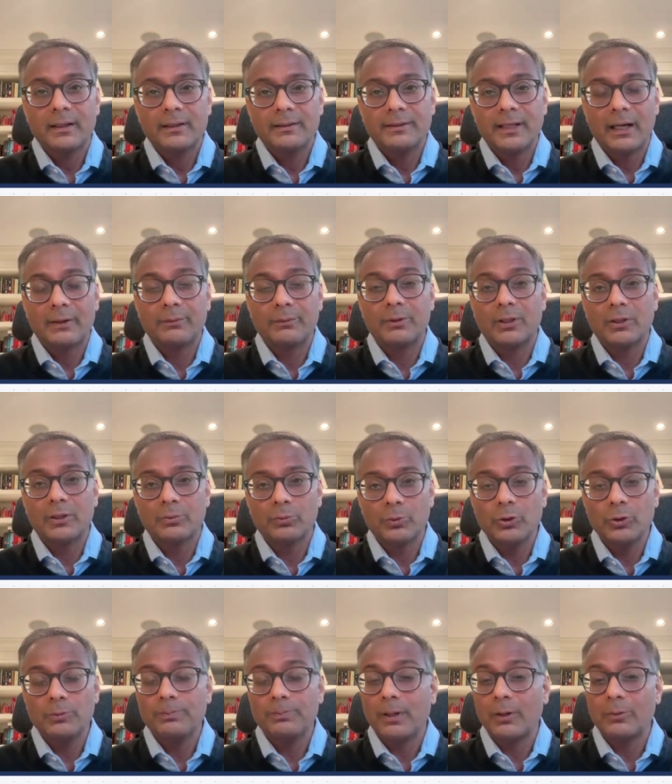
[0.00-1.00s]
done with a
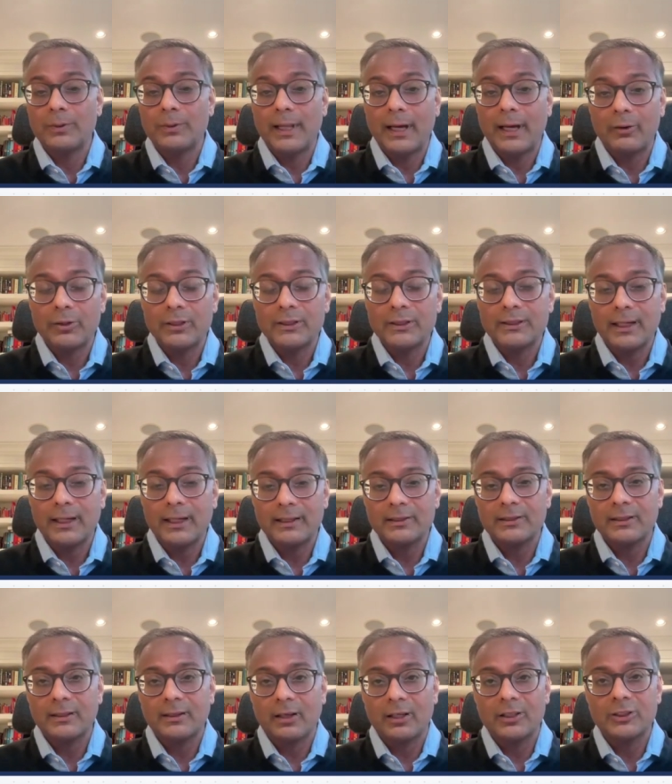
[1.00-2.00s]
root but without a
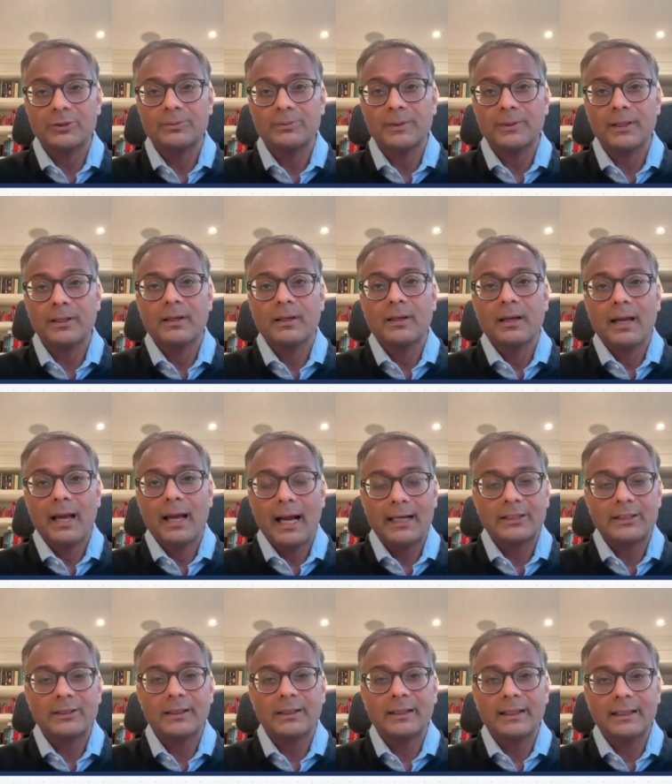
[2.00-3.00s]
sinus enlargement
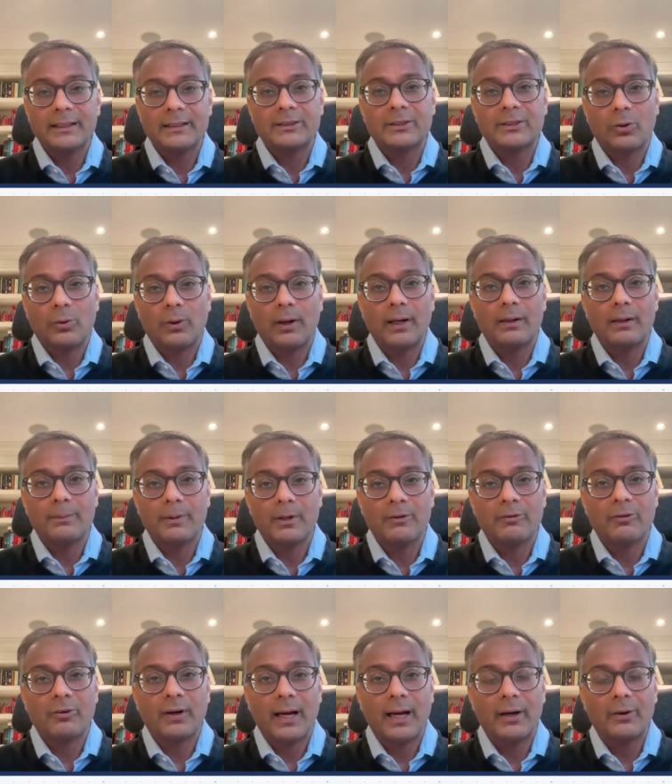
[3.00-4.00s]
actually leads to quite a bit
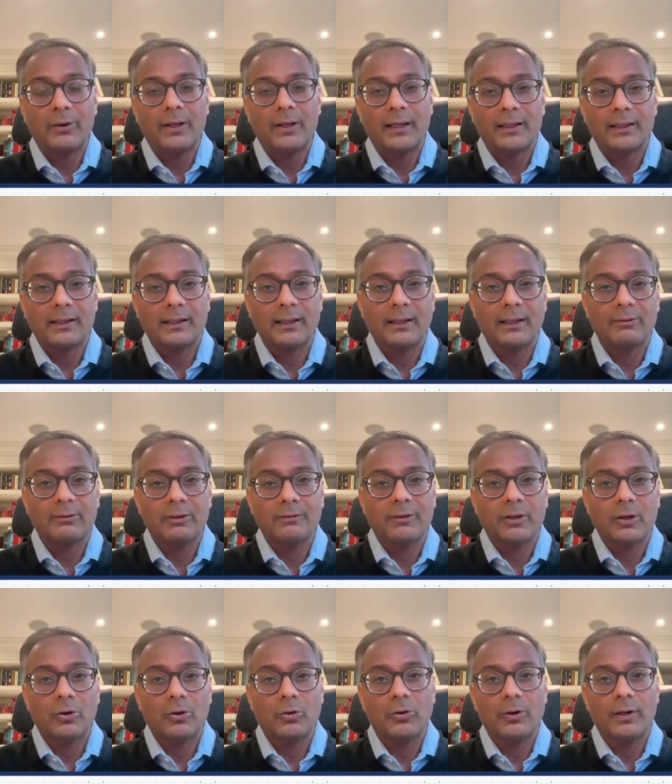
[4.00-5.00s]
of crowding at the level of
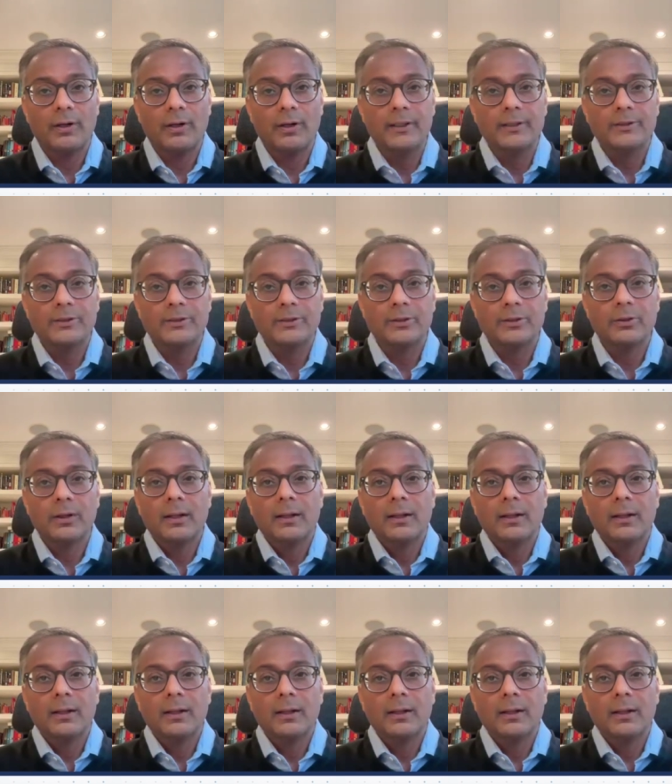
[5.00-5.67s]
the coronary. So,